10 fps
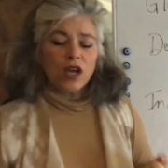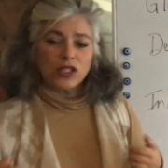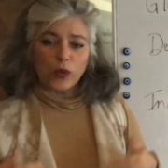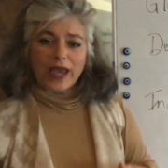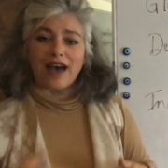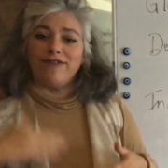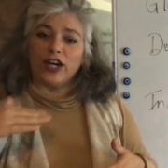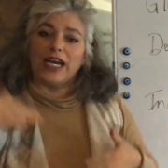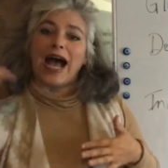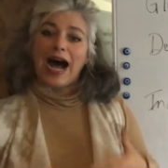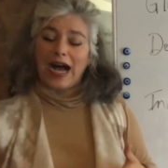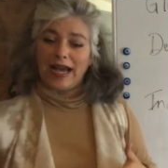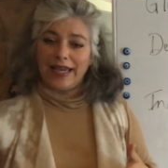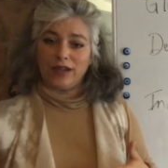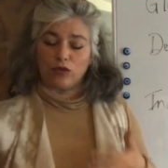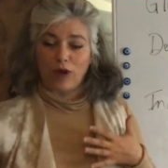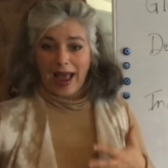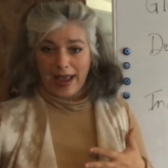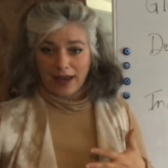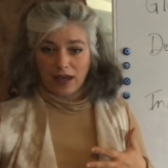So we have very high
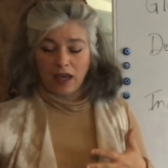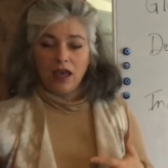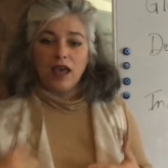rank